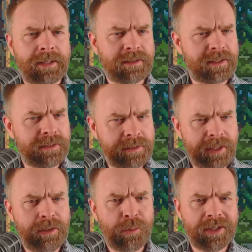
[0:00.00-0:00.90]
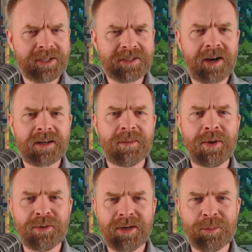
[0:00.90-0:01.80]
And continuing to talk
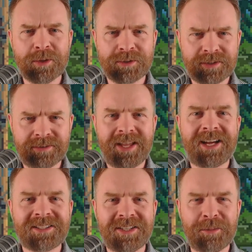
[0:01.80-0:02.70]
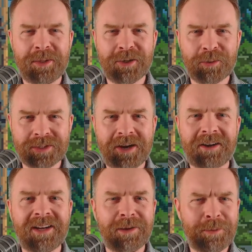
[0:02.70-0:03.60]
about numbers, last up here we're
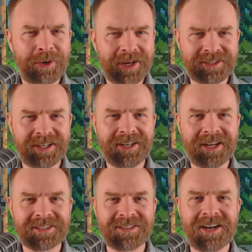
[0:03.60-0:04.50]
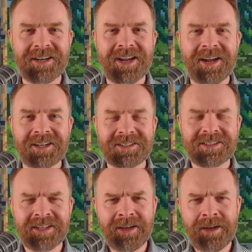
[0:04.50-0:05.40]
talking about S N E S nine
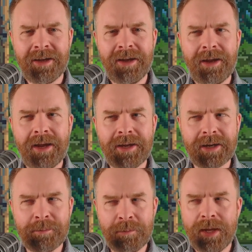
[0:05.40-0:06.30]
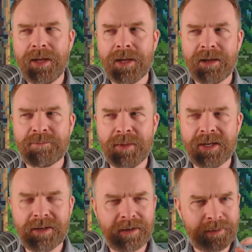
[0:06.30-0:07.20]
X. And I may have
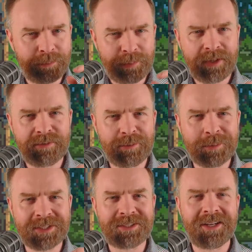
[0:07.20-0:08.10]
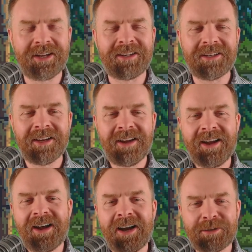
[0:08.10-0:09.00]
made a bit of a mistake.
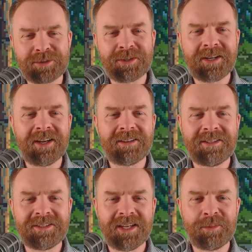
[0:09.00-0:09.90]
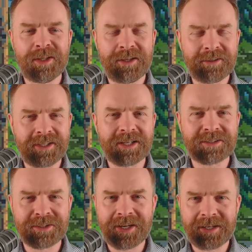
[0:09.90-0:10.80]
I was looking at this emulator
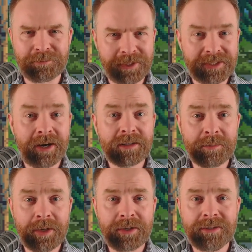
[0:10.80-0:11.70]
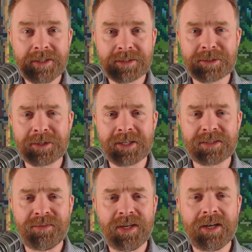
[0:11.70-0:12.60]
yesterday, and we talked about it in
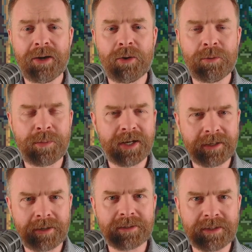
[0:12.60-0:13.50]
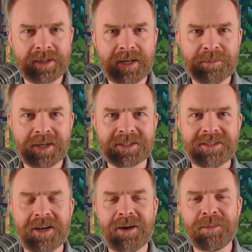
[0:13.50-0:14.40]
yesterday's video, but I got the date
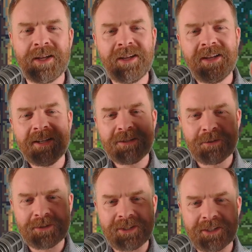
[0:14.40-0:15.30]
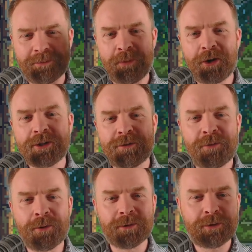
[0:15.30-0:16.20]
mixed up. So it says March
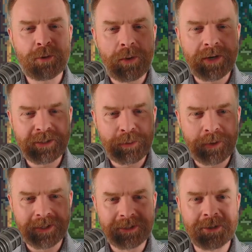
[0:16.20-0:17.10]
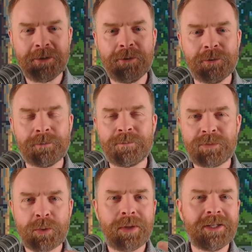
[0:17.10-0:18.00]
fourth, twenty twenty-two.
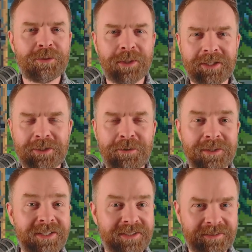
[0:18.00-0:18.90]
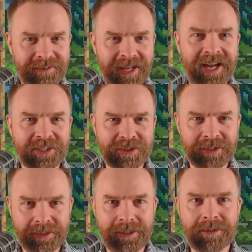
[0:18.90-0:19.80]
twenty twenty-two is
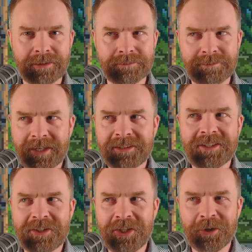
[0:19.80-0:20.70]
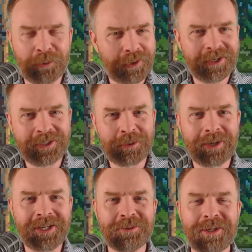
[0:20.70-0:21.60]
last year, not this year. We're into
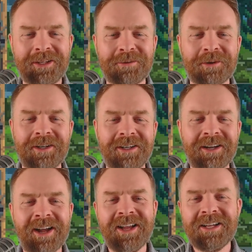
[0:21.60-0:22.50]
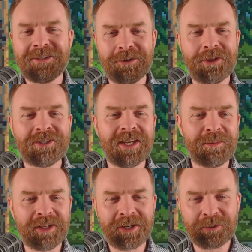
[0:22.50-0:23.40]
twenty twenty-three. So this
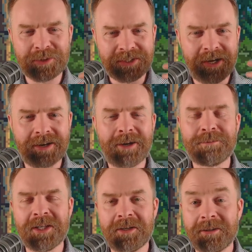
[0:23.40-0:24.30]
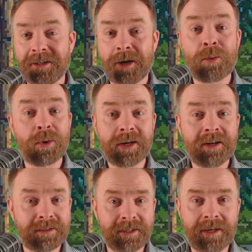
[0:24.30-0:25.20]
emulator was not updated. They are
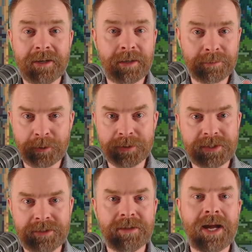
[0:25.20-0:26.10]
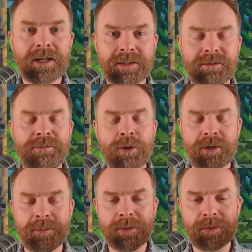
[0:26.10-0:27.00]
working on the GitHub though, it's still active,
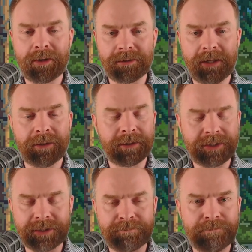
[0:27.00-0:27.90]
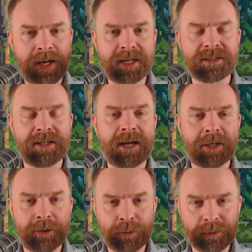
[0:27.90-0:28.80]
don't get me wrong there, it just hasn't had
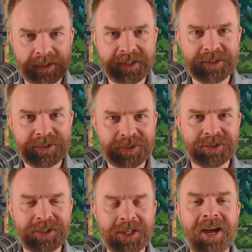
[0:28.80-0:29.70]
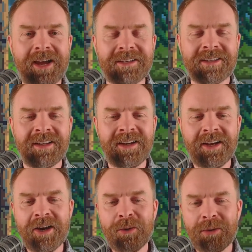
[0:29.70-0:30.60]
a new release just yet.
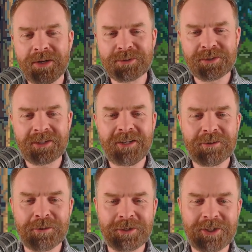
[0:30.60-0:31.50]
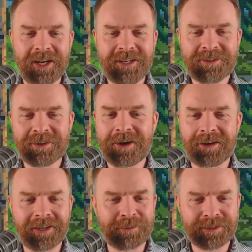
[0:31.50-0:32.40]
When I was looking through the
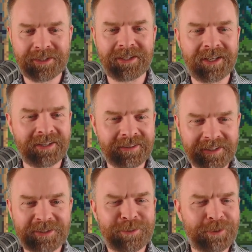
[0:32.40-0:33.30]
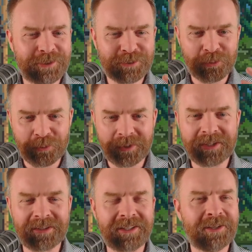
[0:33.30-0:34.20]
changelog, I was thinking this looks
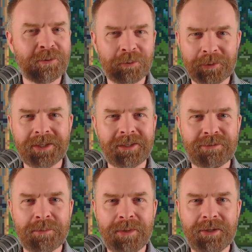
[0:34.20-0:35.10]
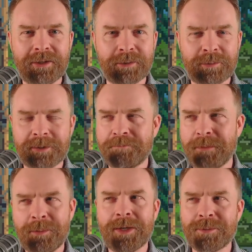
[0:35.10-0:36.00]
really, really familiar, but
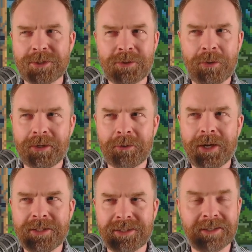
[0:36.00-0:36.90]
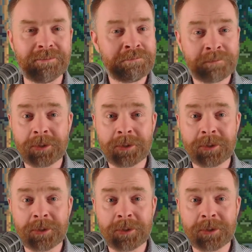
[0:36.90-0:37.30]
maybe I'm just going crazy.